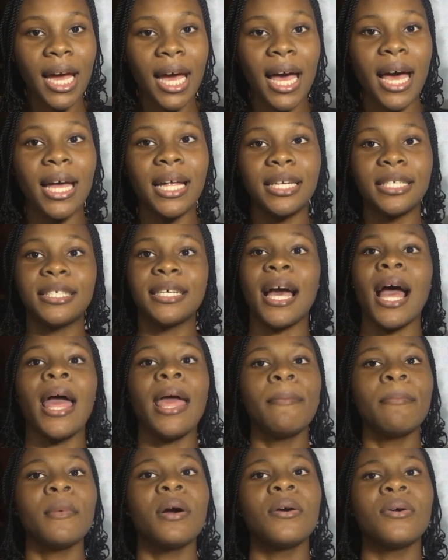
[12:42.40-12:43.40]
and I
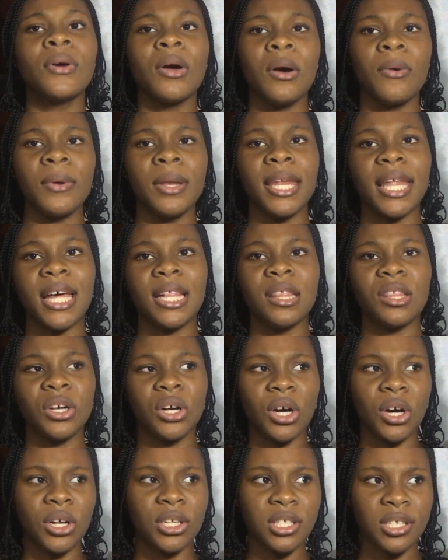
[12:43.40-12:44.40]
am going to outline the
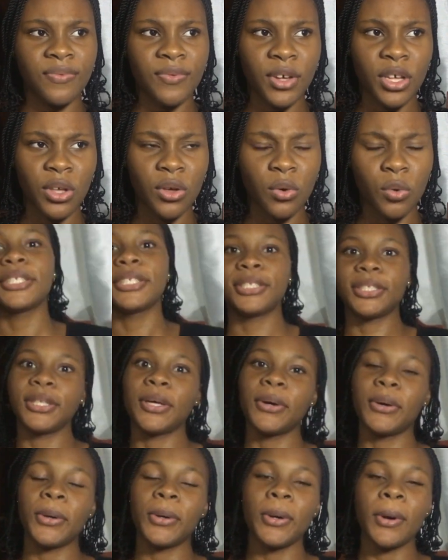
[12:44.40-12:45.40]
costs for you.
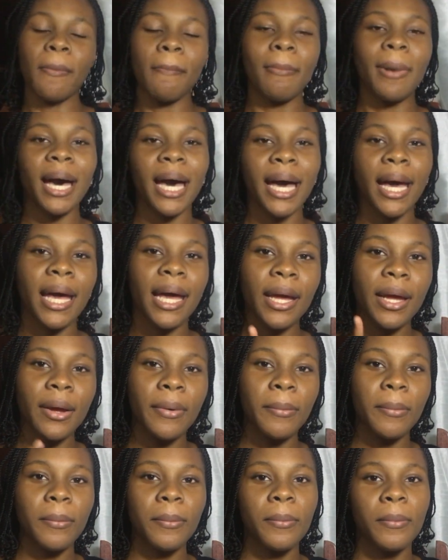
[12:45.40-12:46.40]
So my
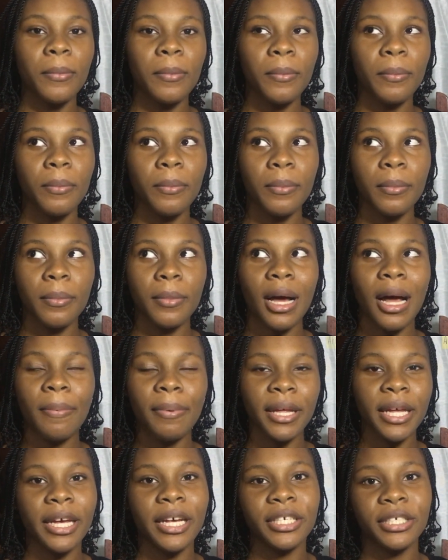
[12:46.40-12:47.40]

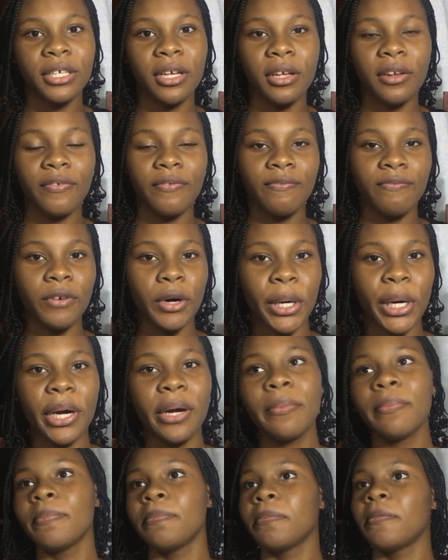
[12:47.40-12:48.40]
application
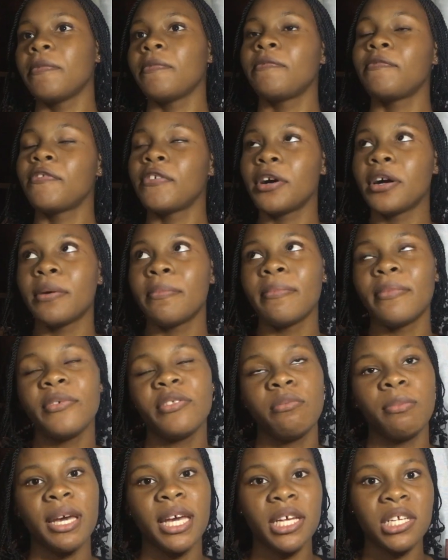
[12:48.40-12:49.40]
form
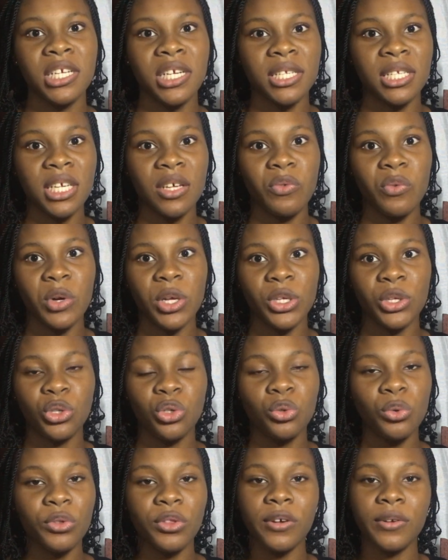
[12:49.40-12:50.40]
with my agency was
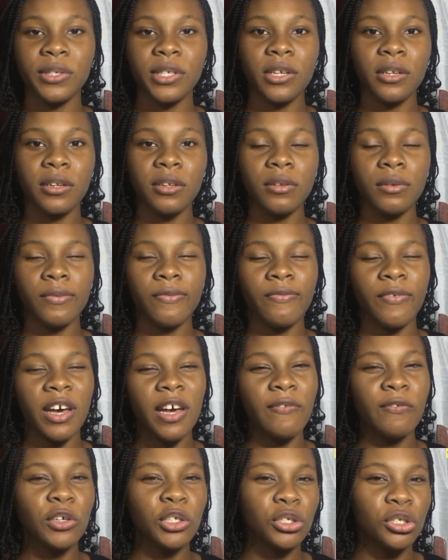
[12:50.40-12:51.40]

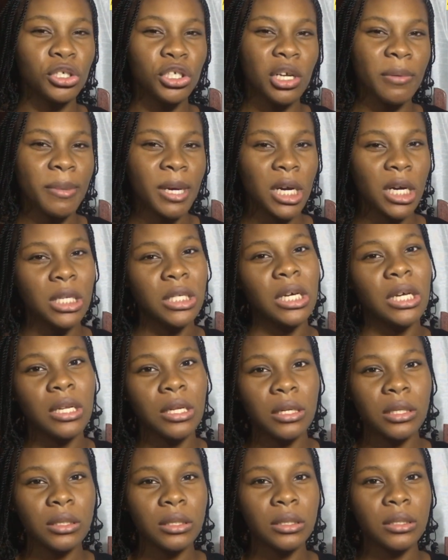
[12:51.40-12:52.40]
2,500 Jamaican
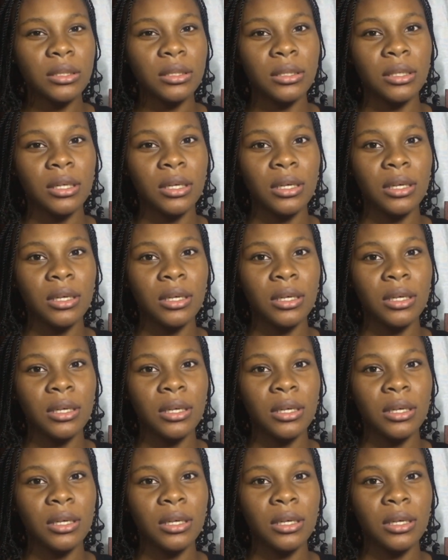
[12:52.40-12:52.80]
dollars.